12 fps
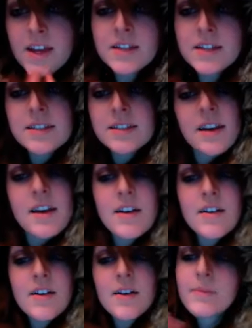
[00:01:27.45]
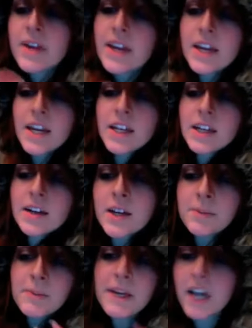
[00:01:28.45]
So I'm reading
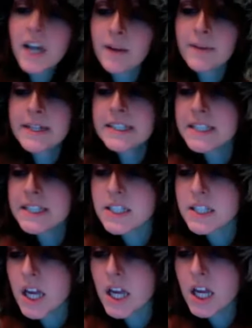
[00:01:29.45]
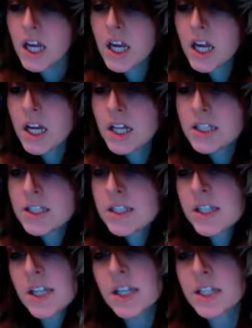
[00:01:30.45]
my comments,
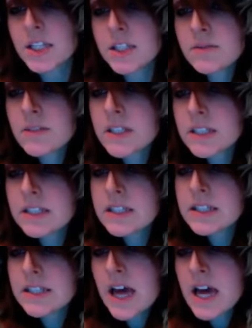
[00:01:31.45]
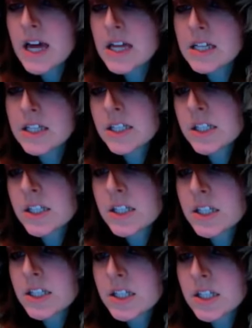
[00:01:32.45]
and this one
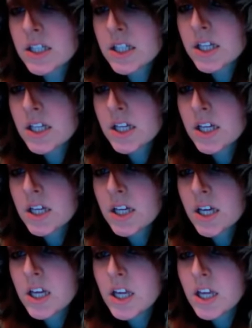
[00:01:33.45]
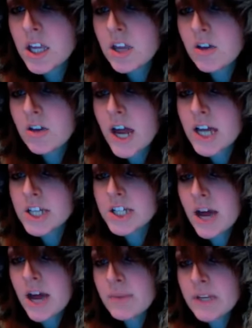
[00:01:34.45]
says, You're not
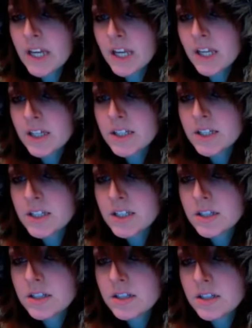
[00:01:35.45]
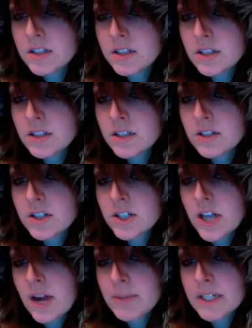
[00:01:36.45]
Japanese. Your
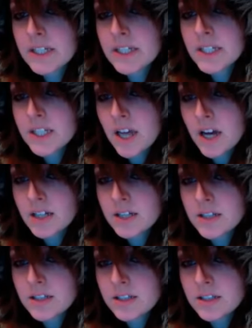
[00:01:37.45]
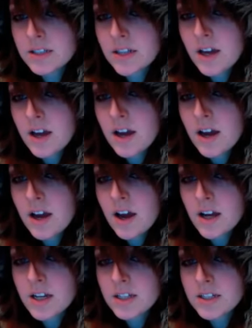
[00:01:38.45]
Japanese sucks.
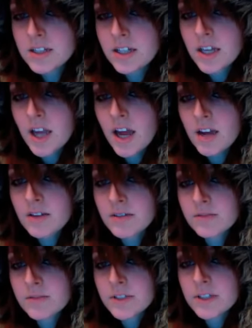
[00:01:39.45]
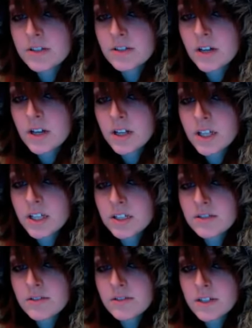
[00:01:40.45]
Honestly, I was
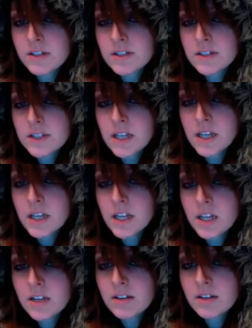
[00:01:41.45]
struggling to understand it.